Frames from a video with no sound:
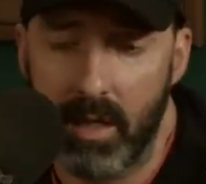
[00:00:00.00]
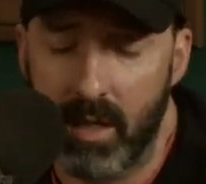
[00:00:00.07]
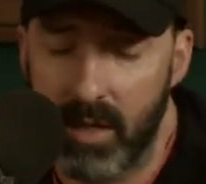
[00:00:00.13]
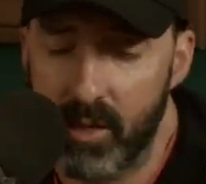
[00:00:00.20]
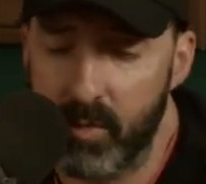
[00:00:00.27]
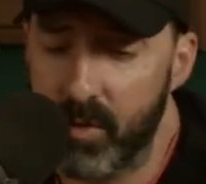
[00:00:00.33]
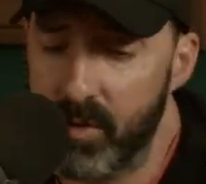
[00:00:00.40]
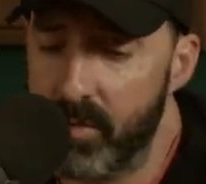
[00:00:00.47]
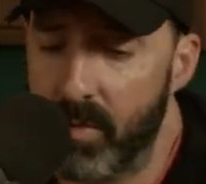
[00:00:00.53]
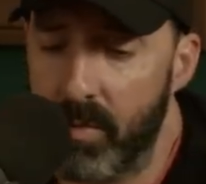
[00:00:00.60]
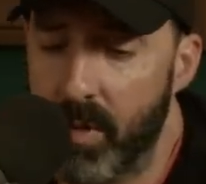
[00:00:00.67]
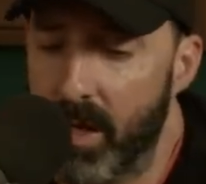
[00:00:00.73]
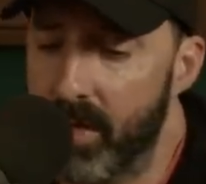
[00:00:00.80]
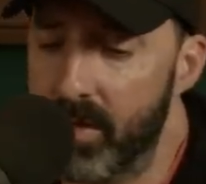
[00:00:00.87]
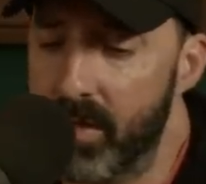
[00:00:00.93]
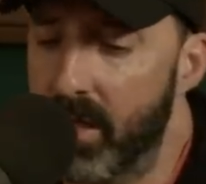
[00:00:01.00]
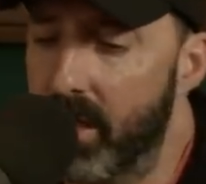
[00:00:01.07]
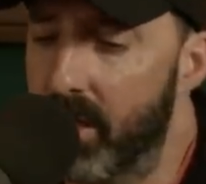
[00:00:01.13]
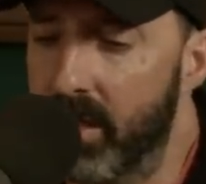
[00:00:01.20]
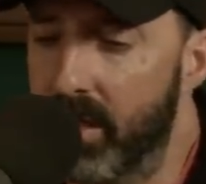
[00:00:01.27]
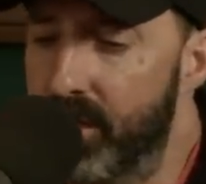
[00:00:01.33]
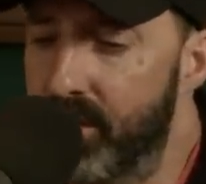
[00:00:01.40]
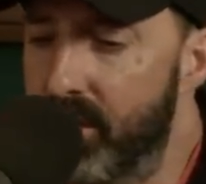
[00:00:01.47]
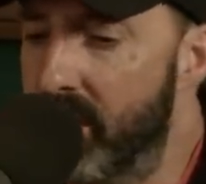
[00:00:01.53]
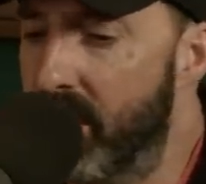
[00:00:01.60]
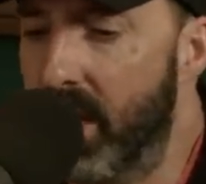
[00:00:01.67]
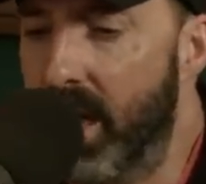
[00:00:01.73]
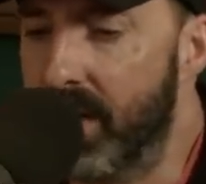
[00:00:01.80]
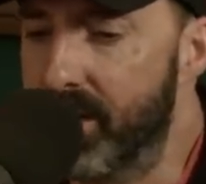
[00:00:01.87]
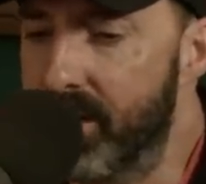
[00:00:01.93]
Each person prepares it, and it's just a
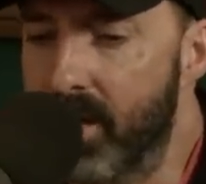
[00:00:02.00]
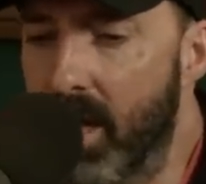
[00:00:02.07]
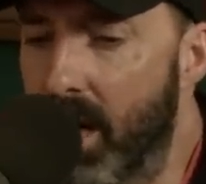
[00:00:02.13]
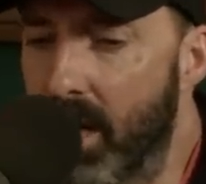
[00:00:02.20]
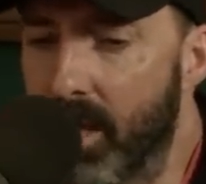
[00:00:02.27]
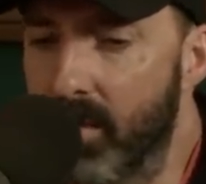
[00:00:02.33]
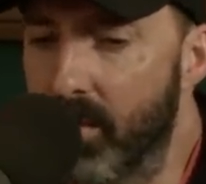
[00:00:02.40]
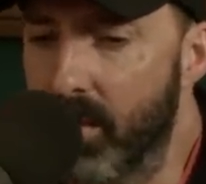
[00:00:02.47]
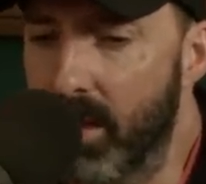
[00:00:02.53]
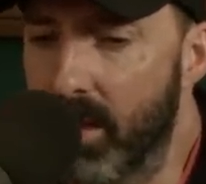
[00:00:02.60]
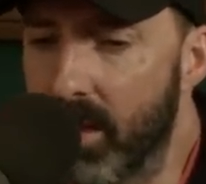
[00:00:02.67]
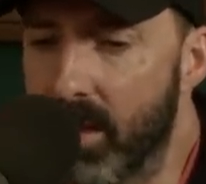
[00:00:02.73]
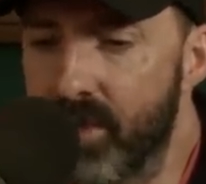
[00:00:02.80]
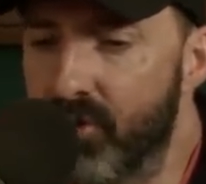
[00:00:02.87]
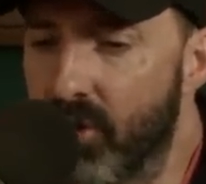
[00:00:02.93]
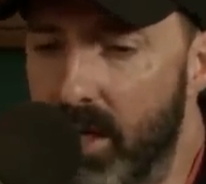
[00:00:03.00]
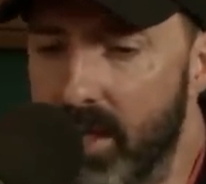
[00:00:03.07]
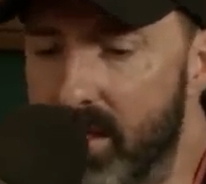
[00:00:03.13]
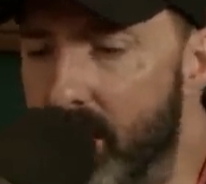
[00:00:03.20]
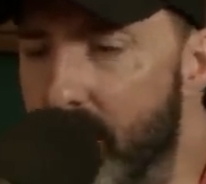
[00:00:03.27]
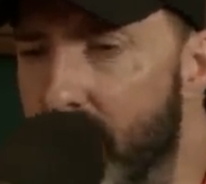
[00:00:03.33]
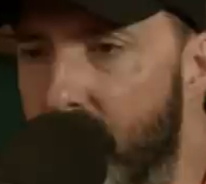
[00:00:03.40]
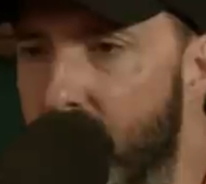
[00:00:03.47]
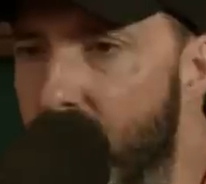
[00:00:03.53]
nice time that we and try something